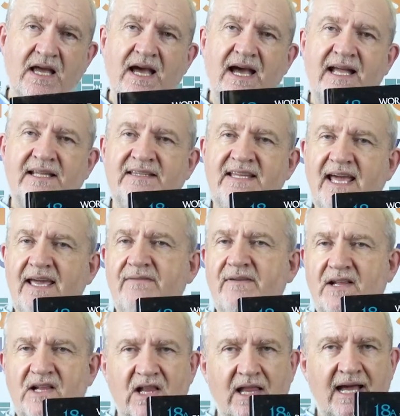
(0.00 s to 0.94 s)
And
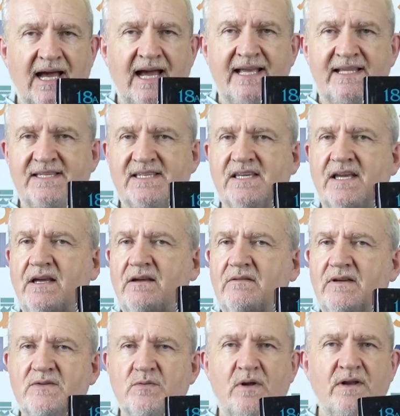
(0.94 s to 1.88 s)
David Clines
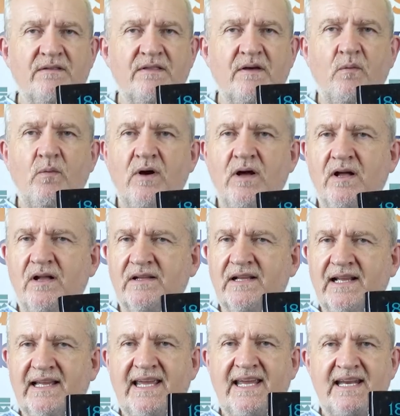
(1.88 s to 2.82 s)
is one of the world
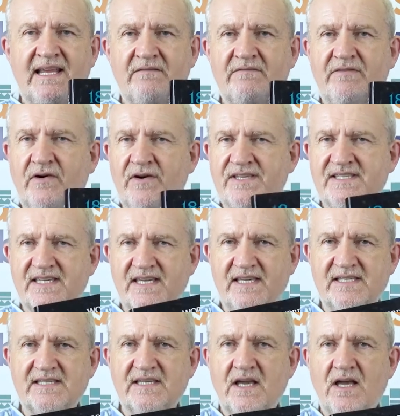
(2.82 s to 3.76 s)
leading
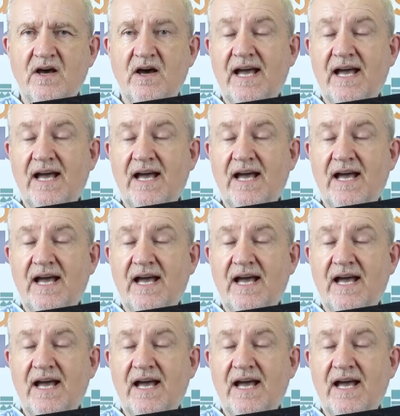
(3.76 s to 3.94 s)
voices,